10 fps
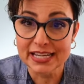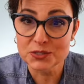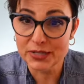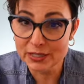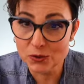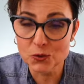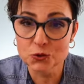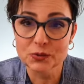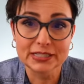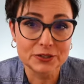As we get
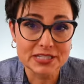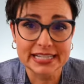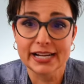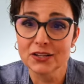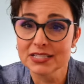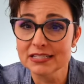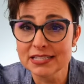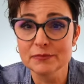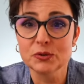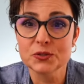older, we learn sounds and
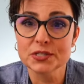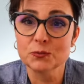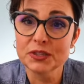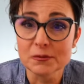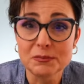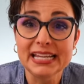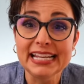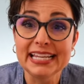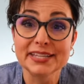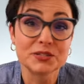symbols and what the
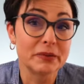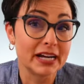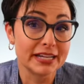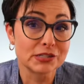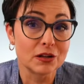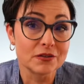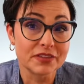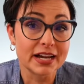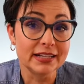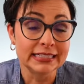meaning is behind all of
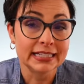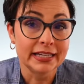that.